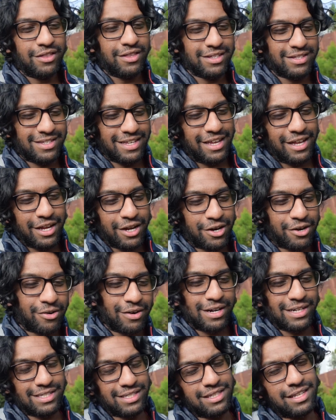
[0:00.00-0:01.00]
this
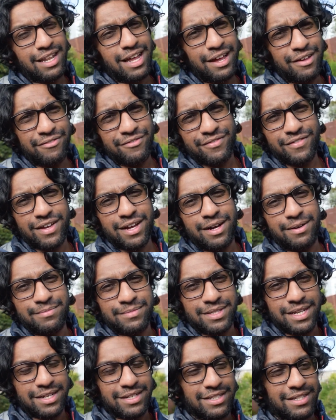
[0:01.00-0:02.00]
increased life
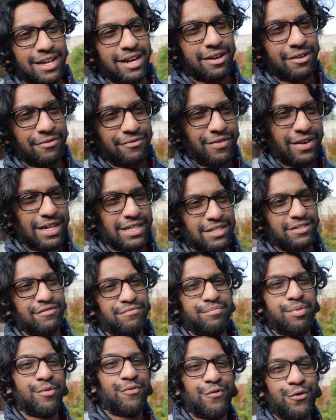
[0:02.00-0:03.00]
comes at a sacrifice of
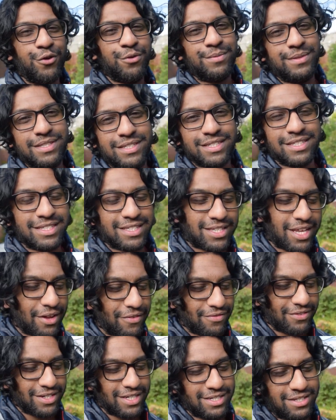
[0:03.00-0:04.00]
performance and
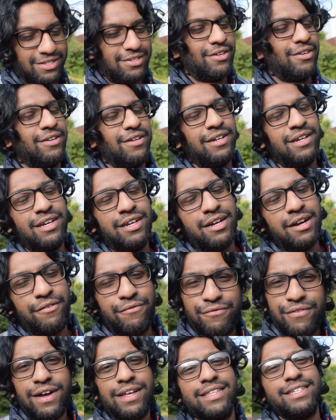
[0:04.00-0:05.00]
safety, so I
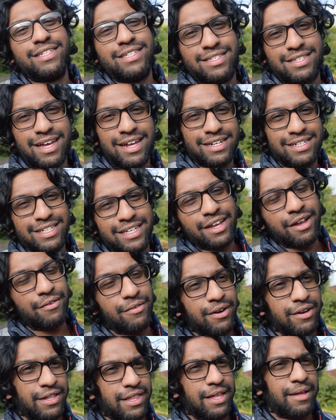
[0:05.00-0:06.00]
finally decided to get
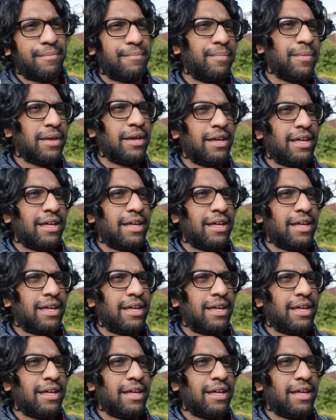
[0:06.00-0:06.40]
rid of them